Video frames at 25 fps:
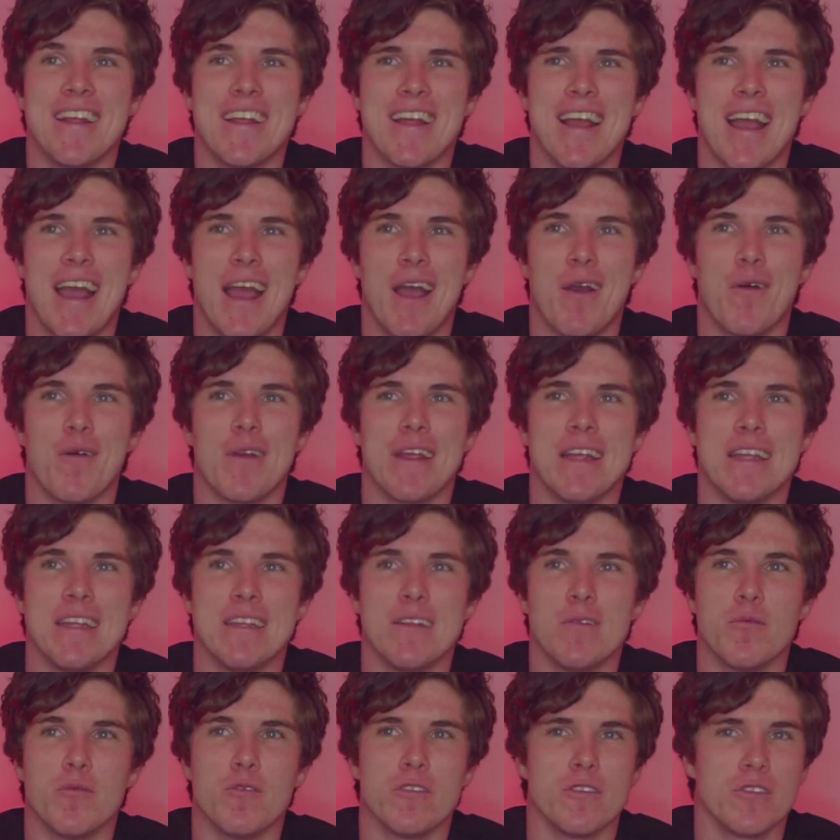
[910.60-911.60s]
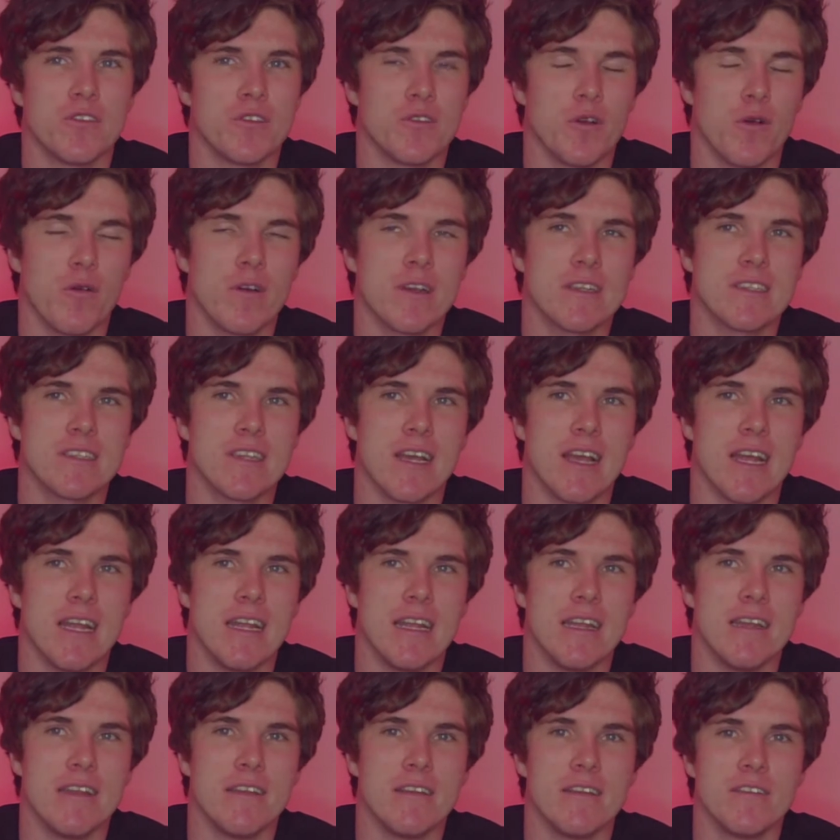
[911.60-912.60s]
how he was so
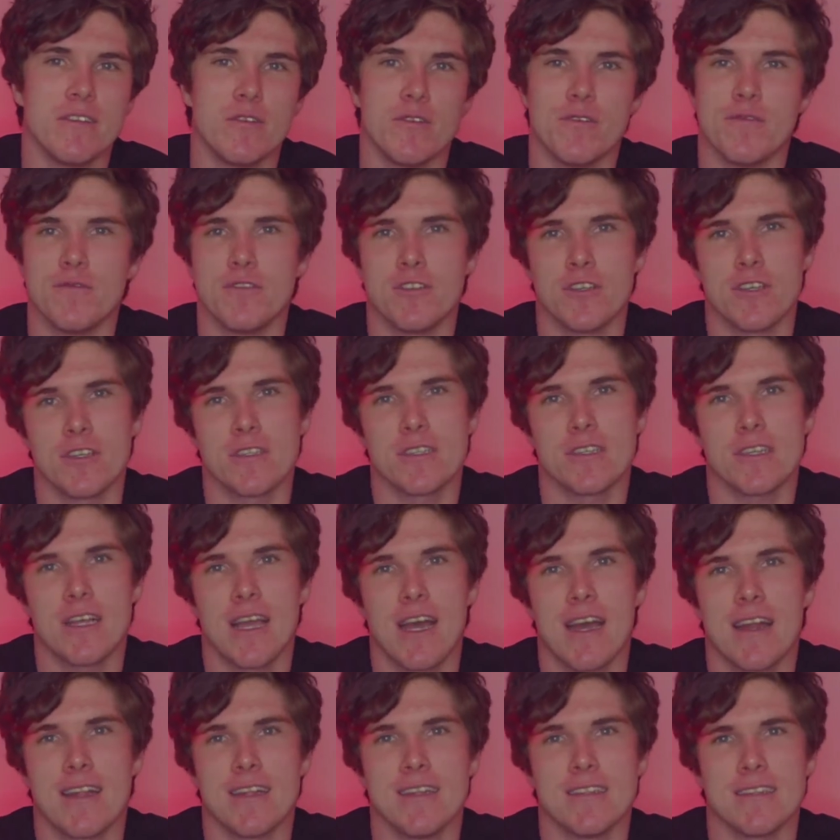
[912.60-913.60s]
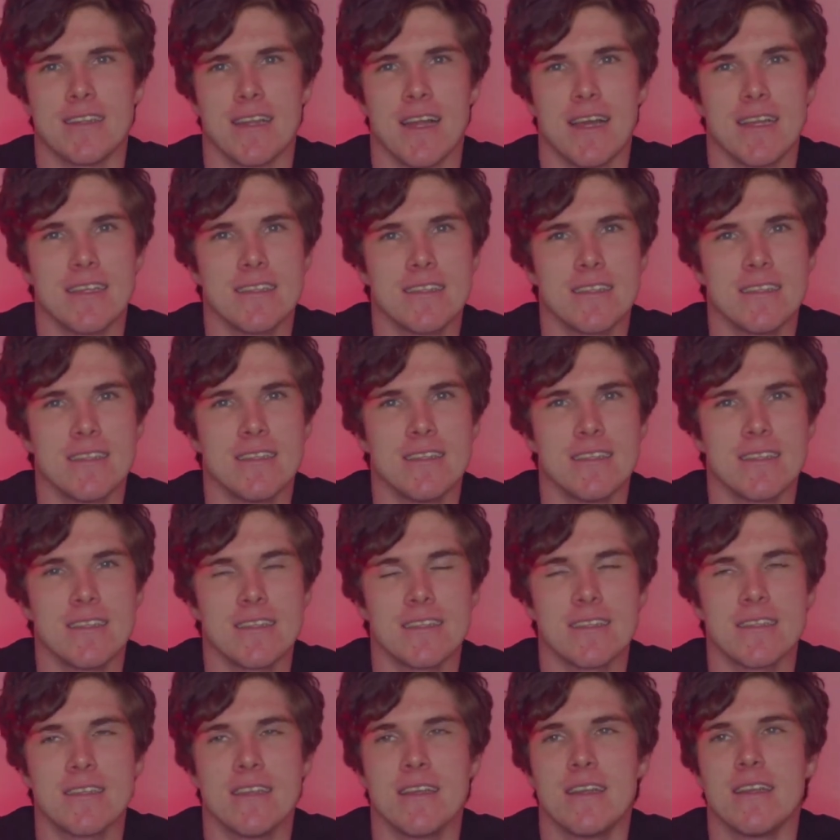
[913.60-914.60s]
excited to have just got his
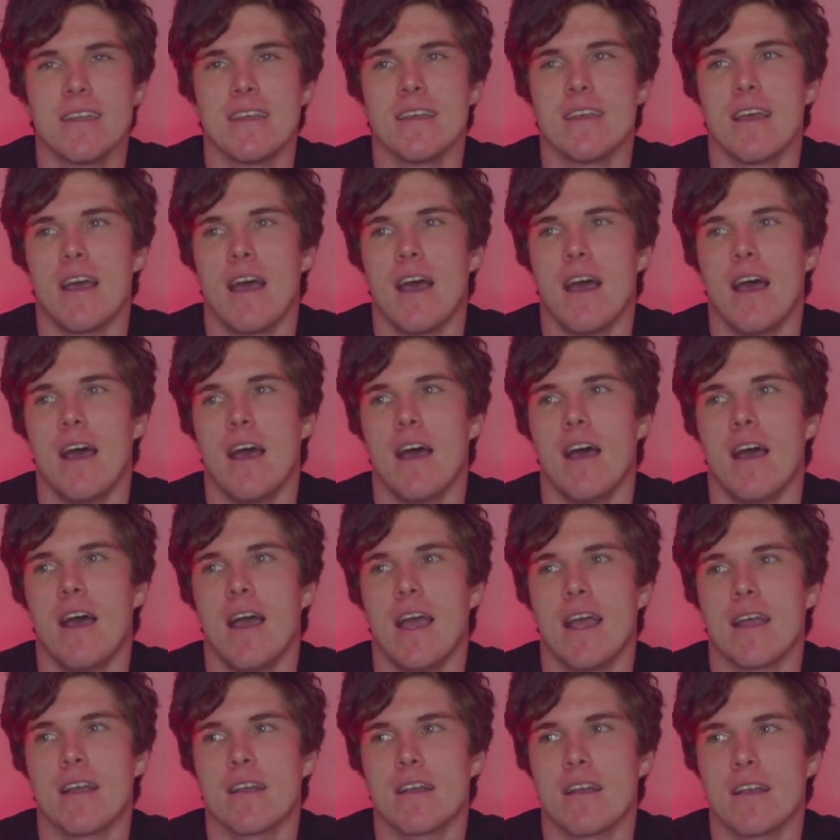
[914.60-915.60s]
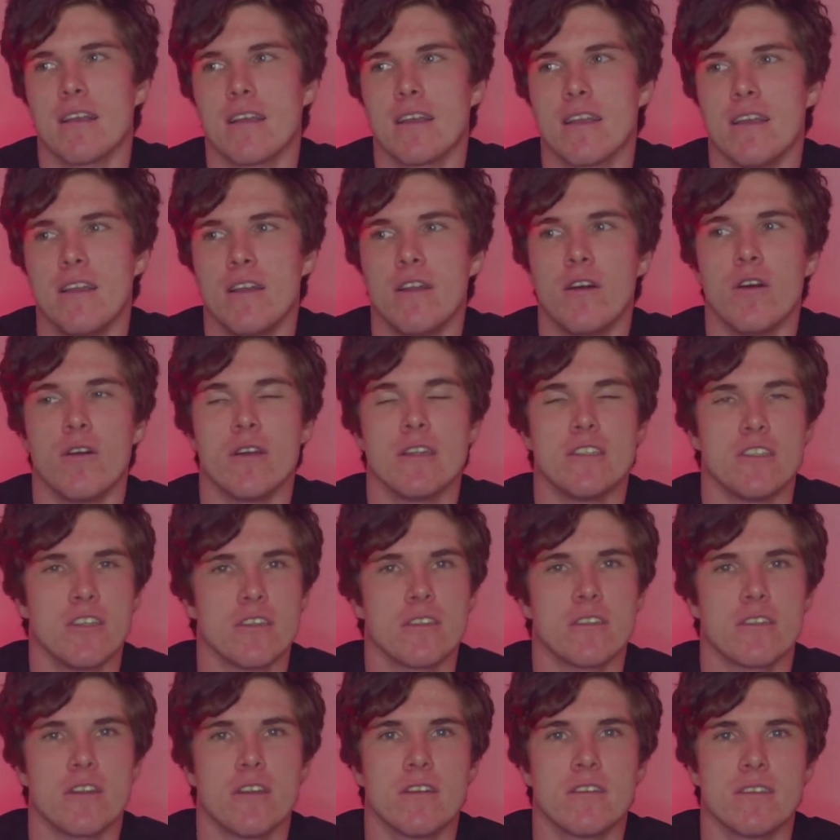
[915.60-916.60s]
license. Uh, you know, he
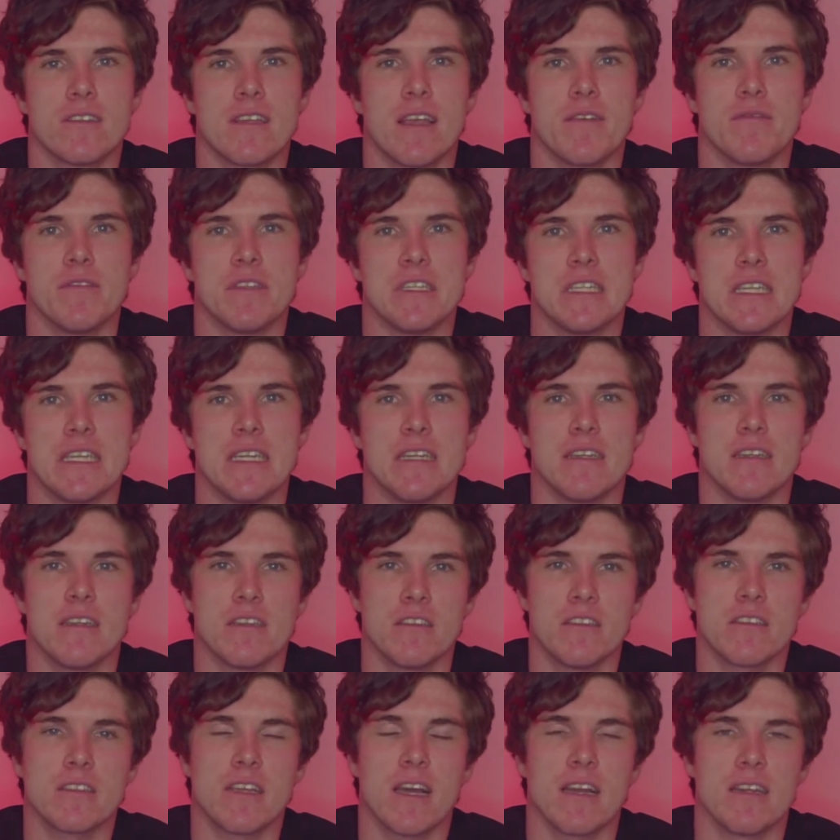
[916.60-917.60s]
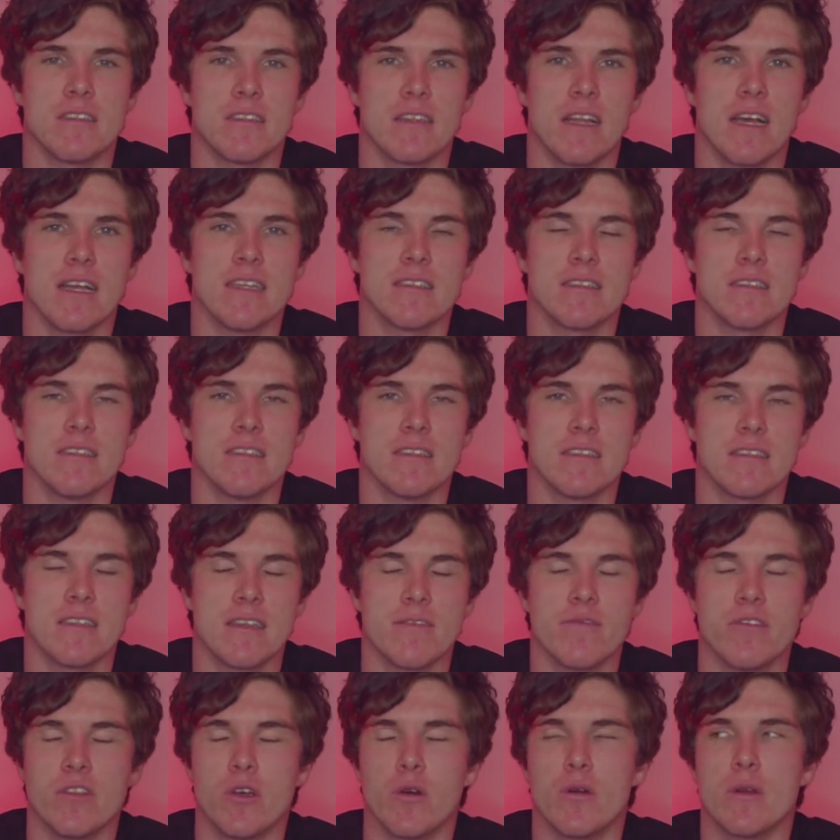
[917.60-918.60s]
just turned 17, he just got his license,
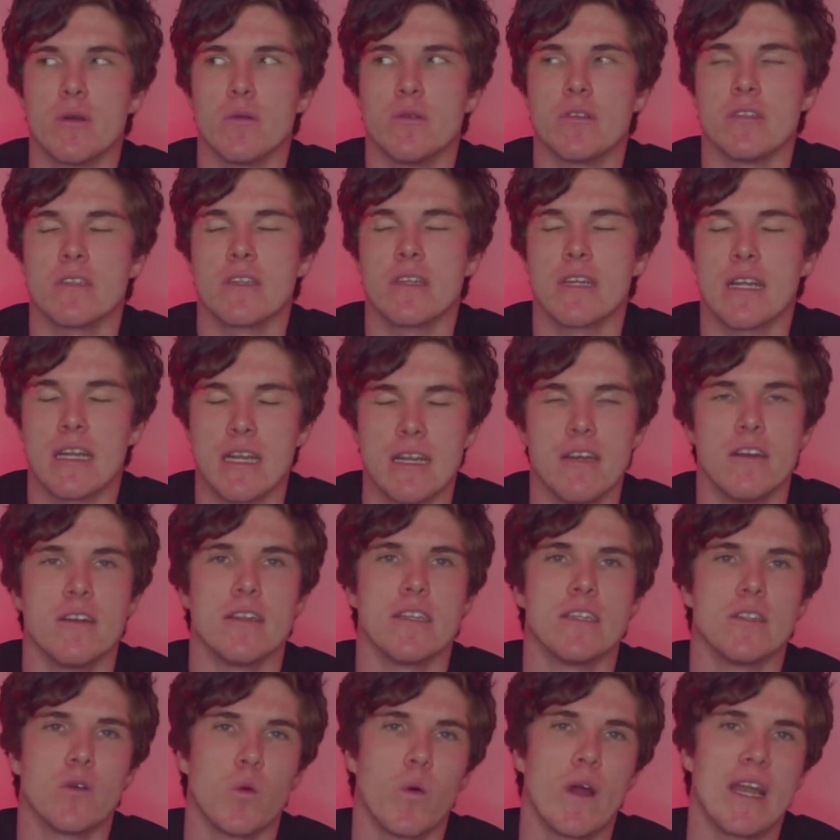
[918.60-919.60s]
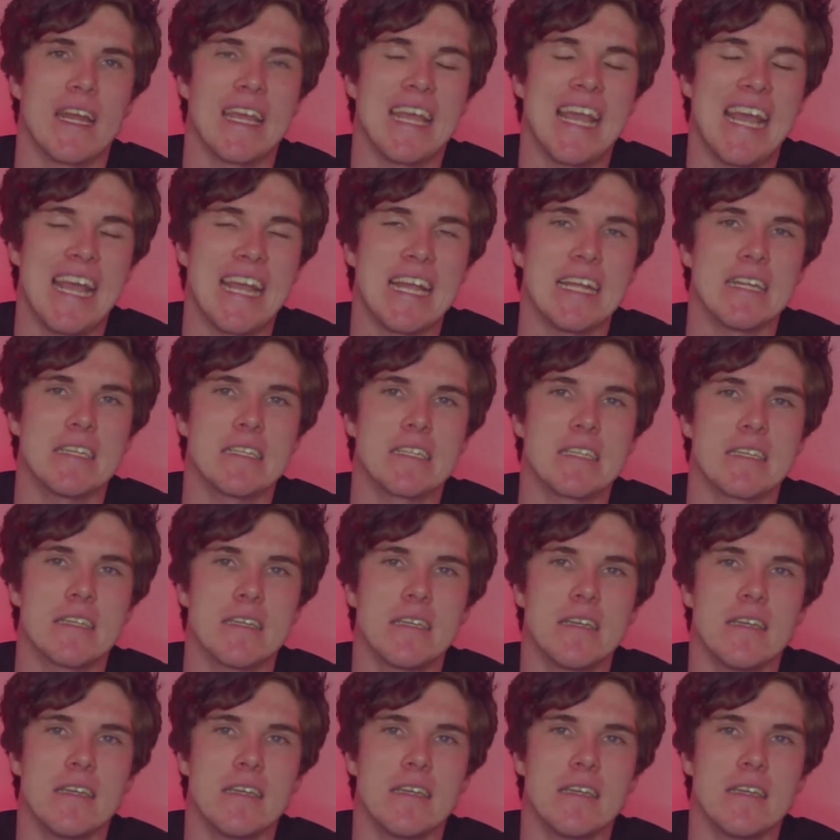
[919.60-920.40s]
even though he was clearly 28.